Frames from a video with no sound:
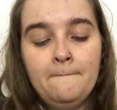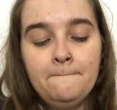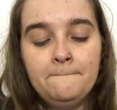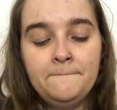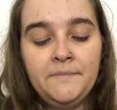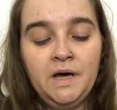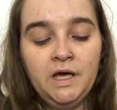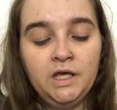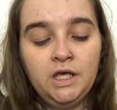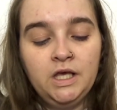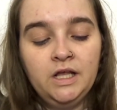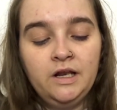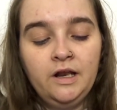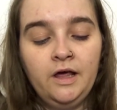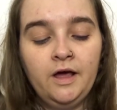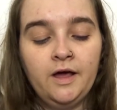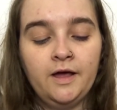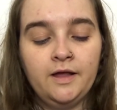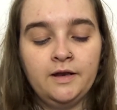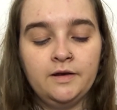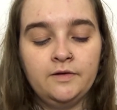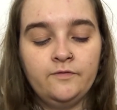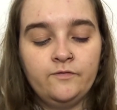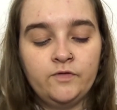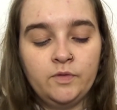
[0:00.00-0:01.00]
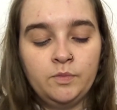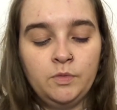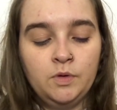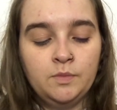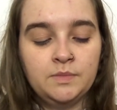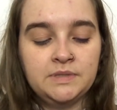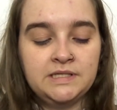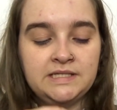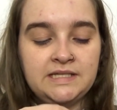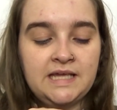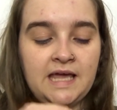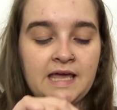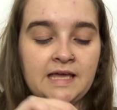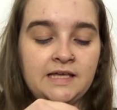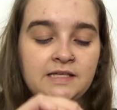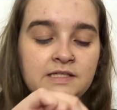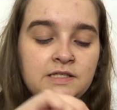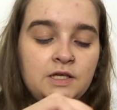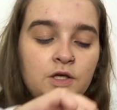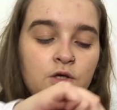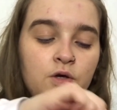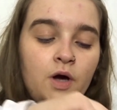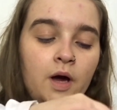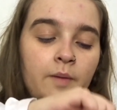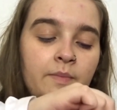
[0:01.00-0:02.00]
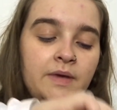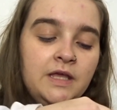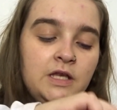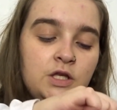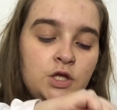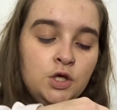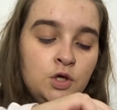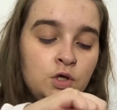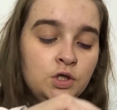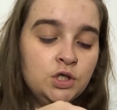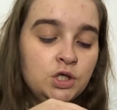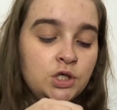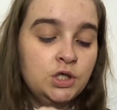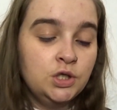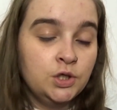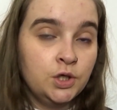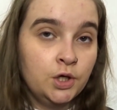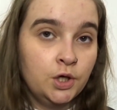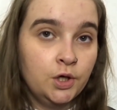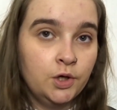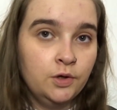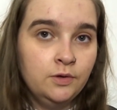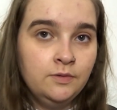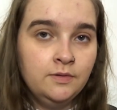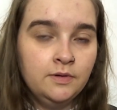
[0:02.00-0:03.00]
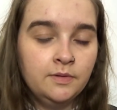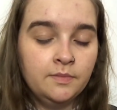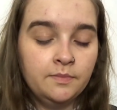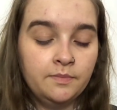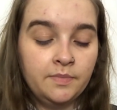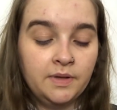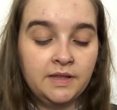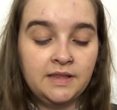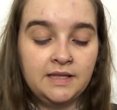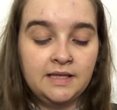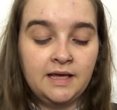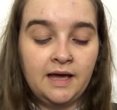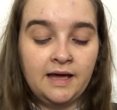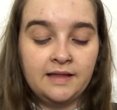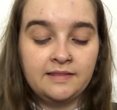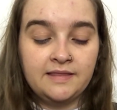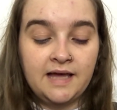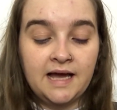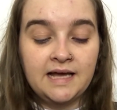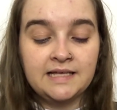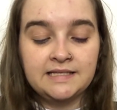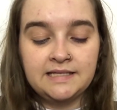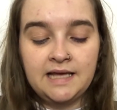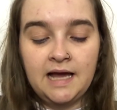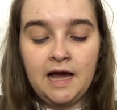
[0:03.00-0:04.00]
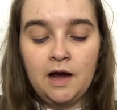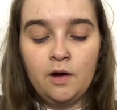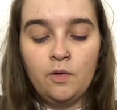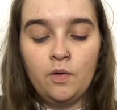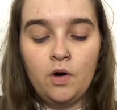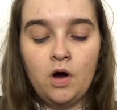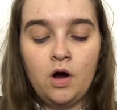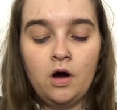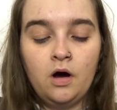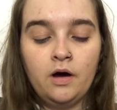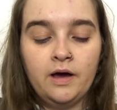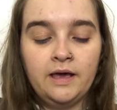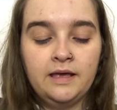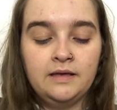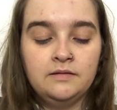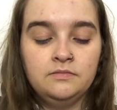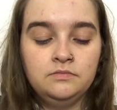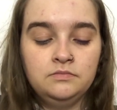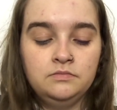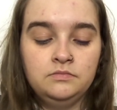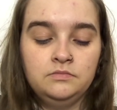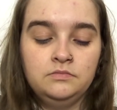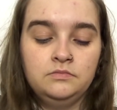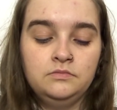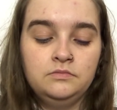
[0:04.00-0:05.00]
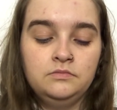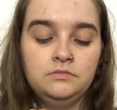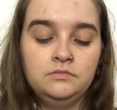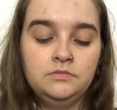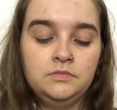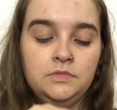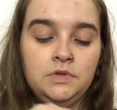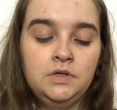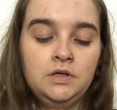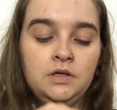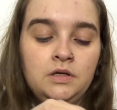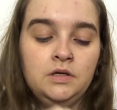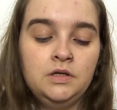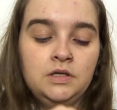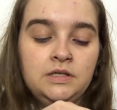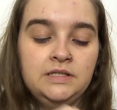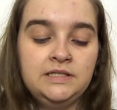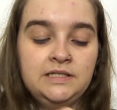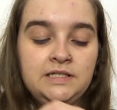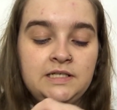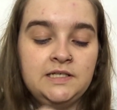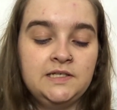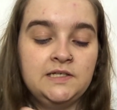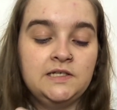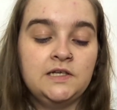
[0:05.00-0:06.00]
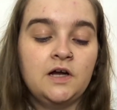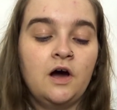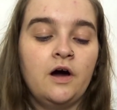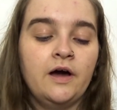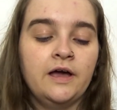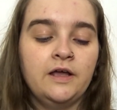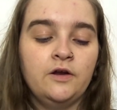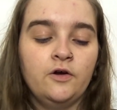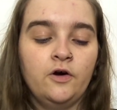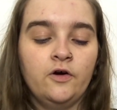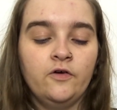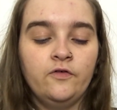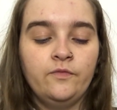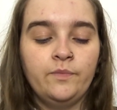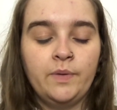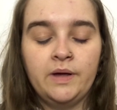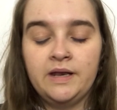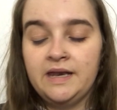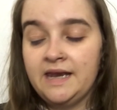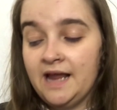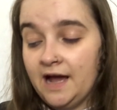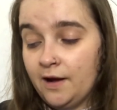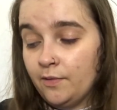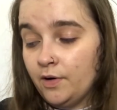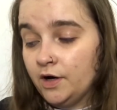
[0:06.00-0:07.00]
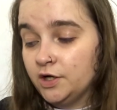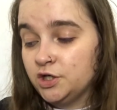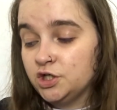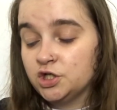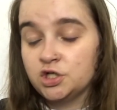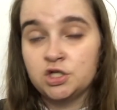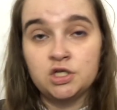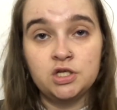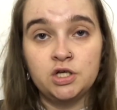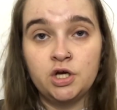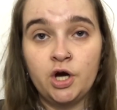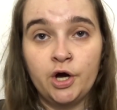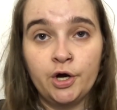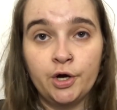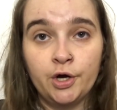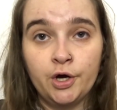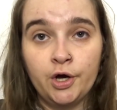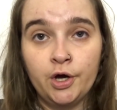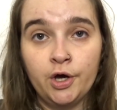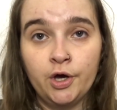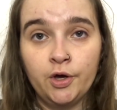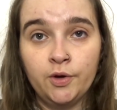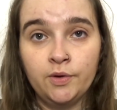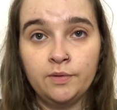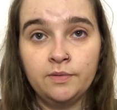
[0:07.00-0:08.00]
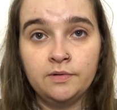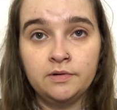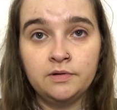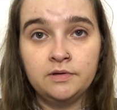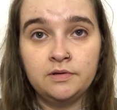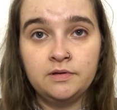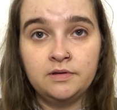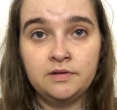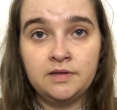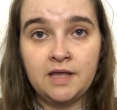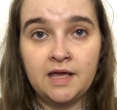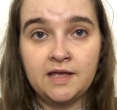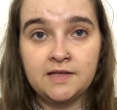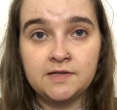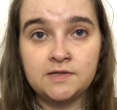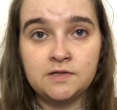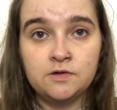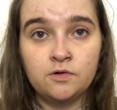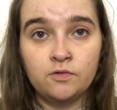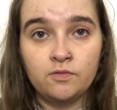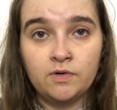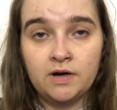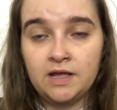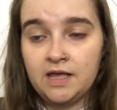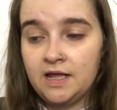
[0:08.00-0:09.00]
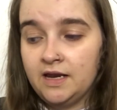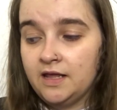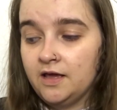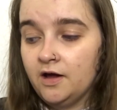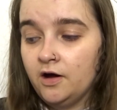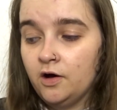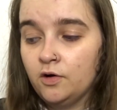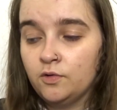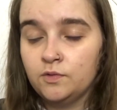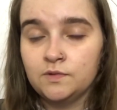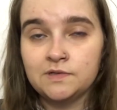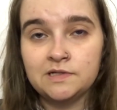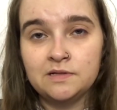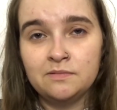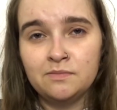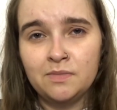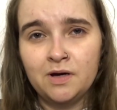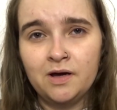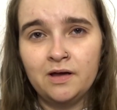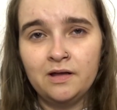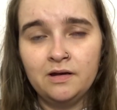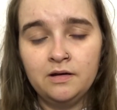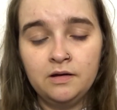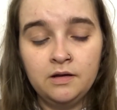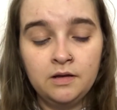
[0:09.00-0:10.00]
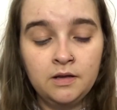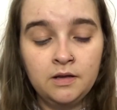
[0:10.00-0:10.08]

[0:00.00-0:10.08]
But you learn from your mistakes. So I mean, you do you, but that's how I started off. But now I just gung-ho and there's not really any holes in mine.